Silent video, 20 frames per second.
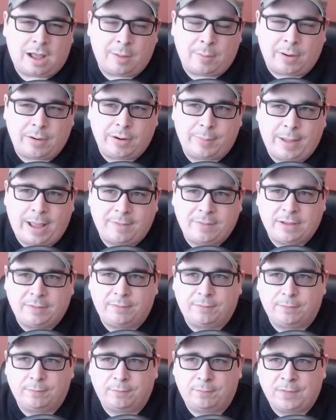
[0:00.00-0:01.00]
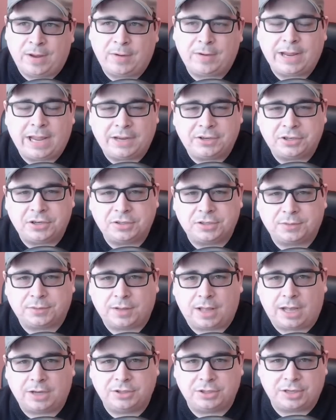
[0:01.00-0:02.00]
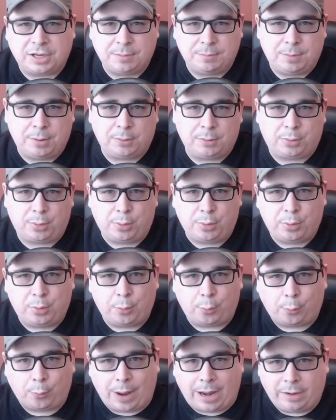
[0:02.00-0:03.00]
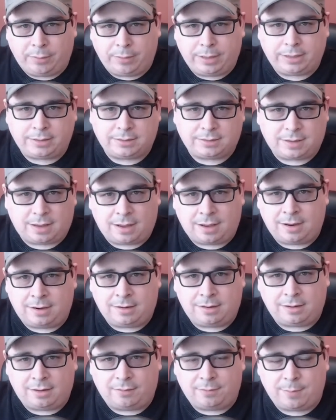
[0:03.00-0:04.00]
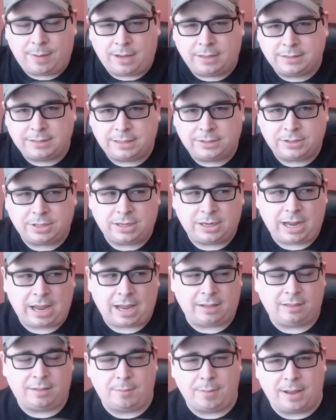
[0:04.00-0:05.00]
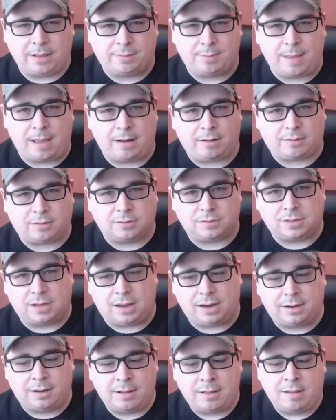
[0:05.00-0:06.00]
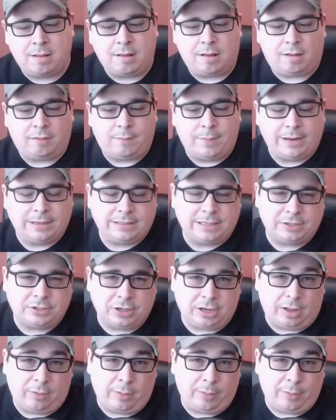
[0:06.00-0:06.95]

I wound up having variations of logic in both the rhetoric side of my teaching and the mathematical side of my teaching.